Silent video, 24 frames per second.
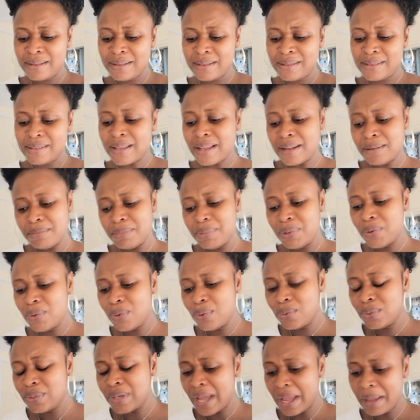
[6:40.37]
Son,
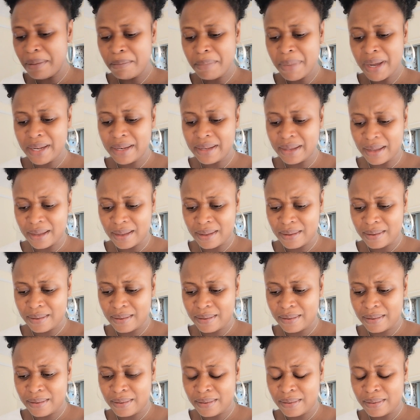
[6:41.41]
behold thy mother.
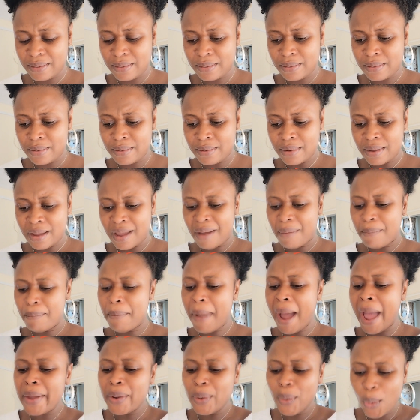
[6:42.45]

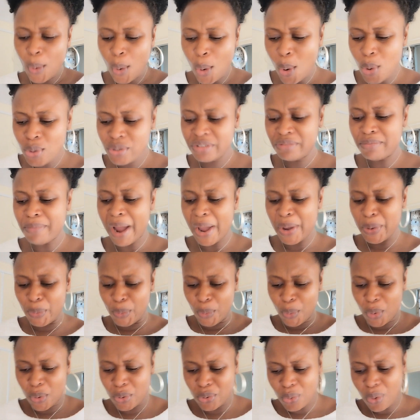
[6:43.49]
My God,
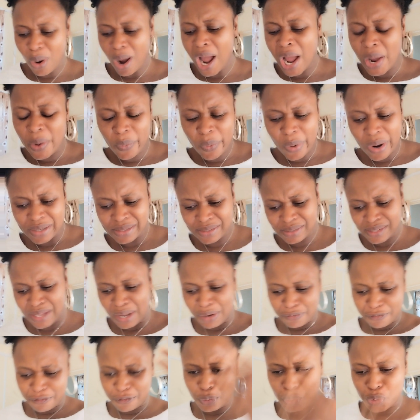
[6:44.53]
why hast
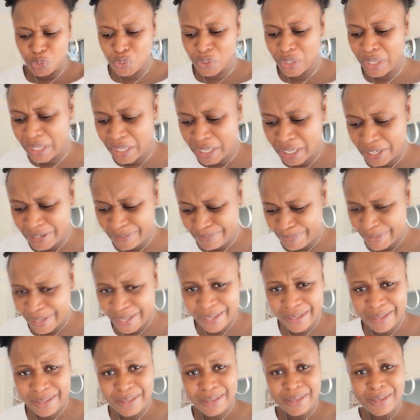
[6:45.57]
thou forsaken
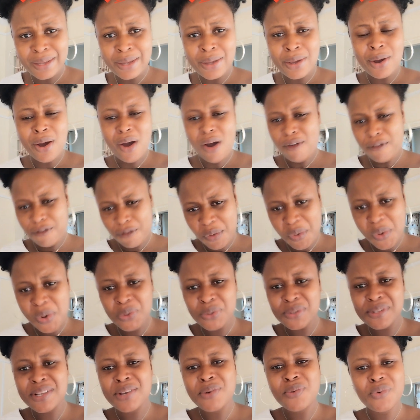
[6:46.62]
me? Of
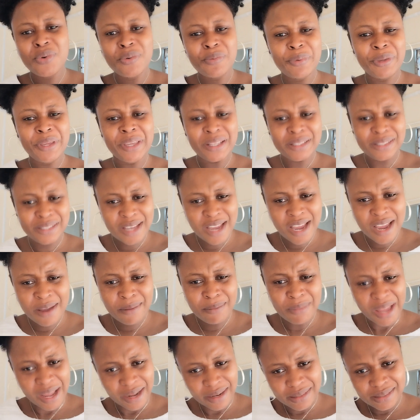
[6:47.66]
course, there will be a
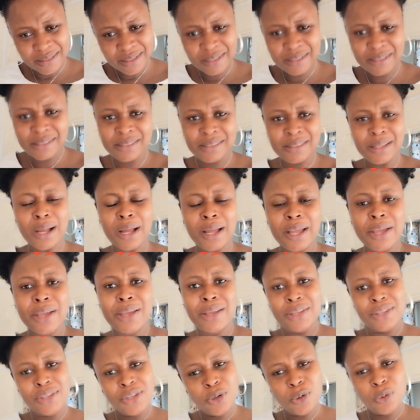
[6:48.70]
time like this that
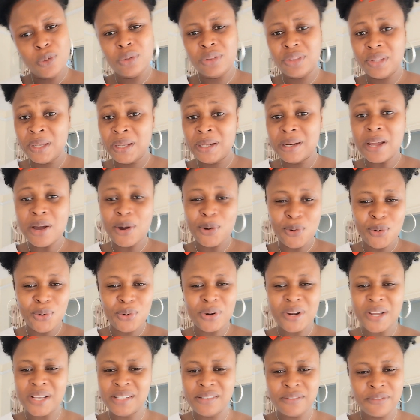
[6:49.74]
you will think that
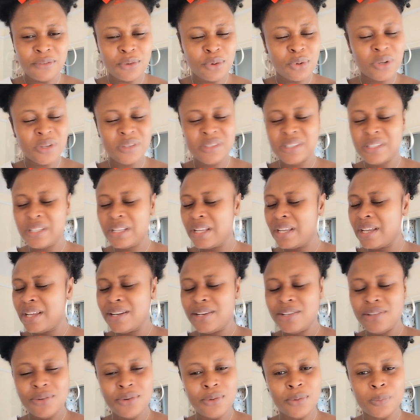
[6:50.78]
God has
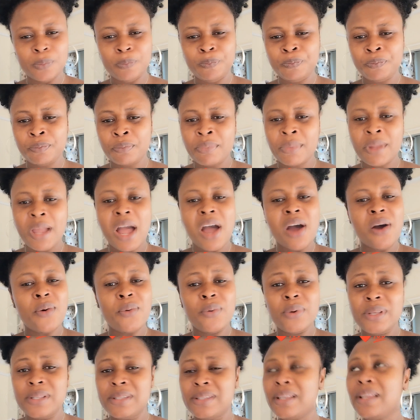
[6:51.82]
forsaken you. And
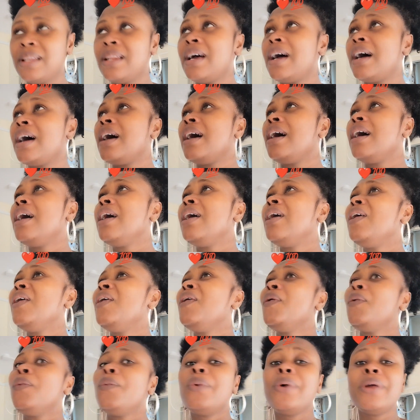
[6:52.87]
we say that
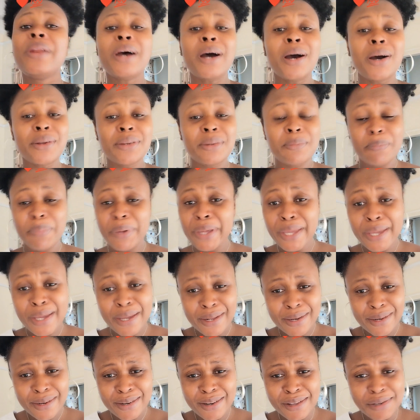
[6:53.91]
without the
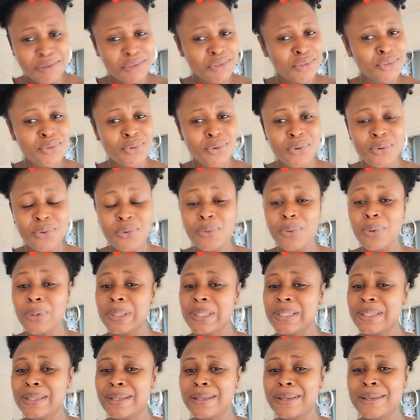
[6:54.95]
pain, there's no
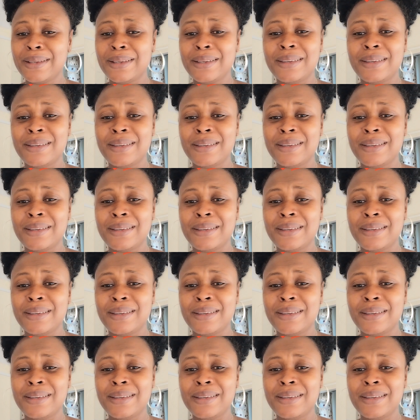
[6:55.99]
what?